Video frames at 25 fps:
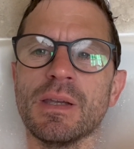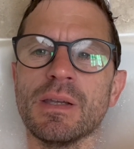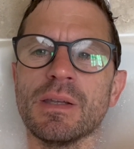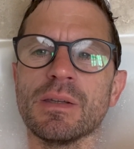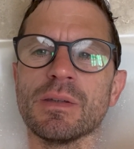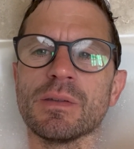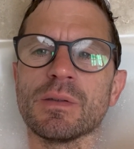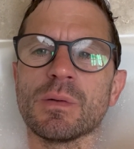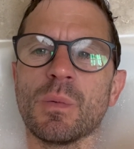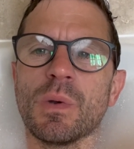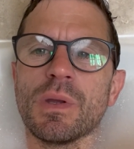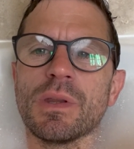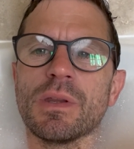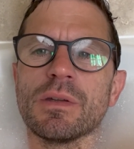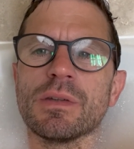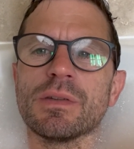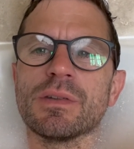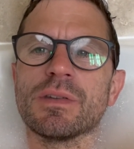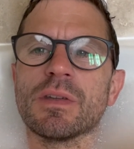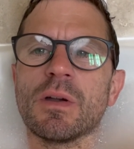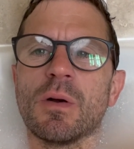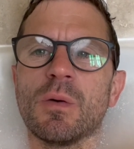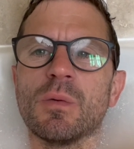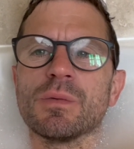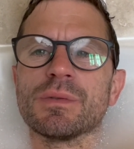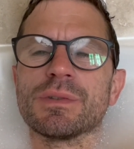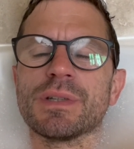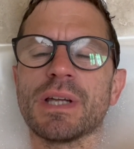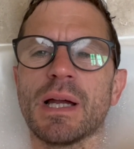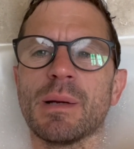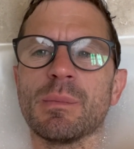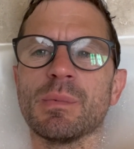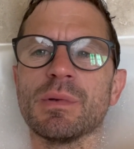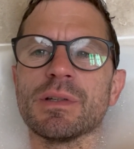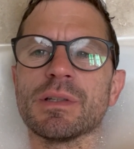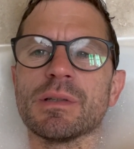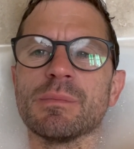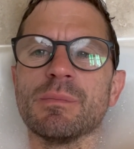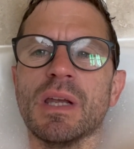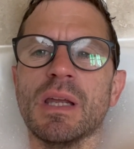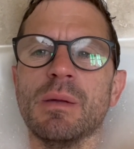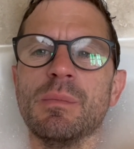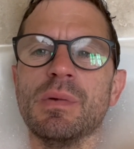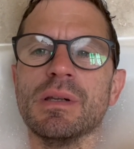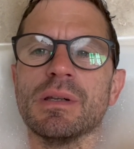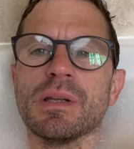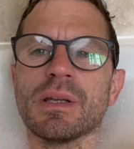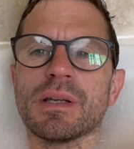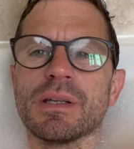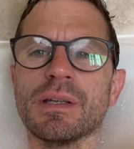whether salt tablets maybe
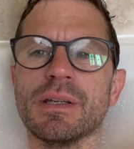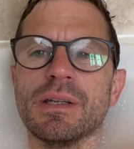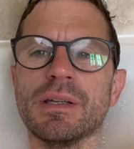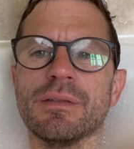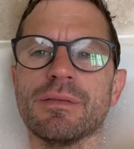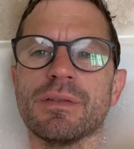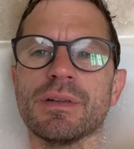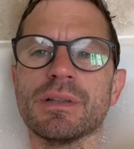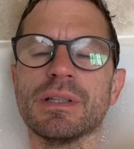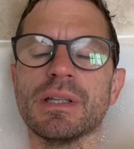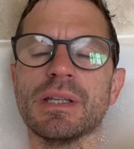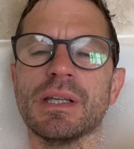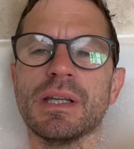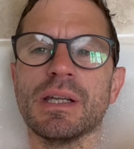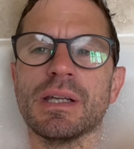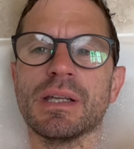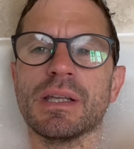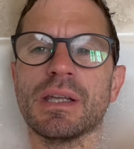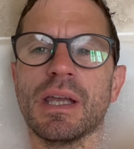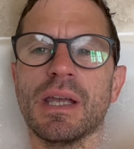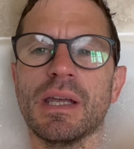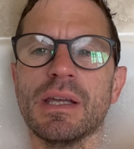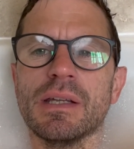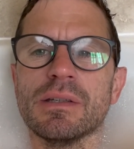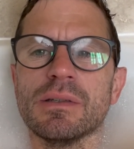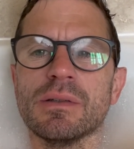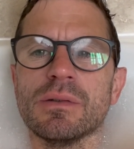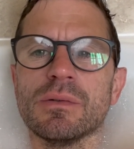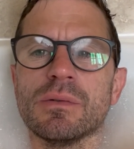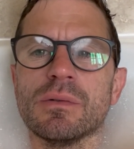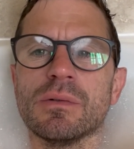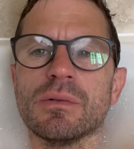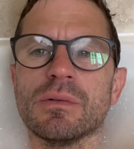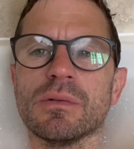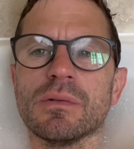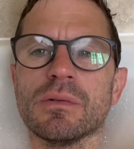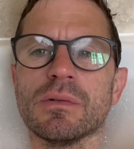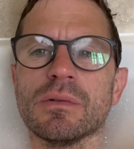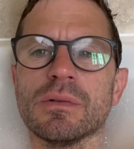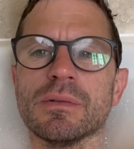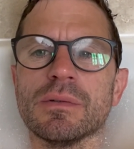now if I did it again, or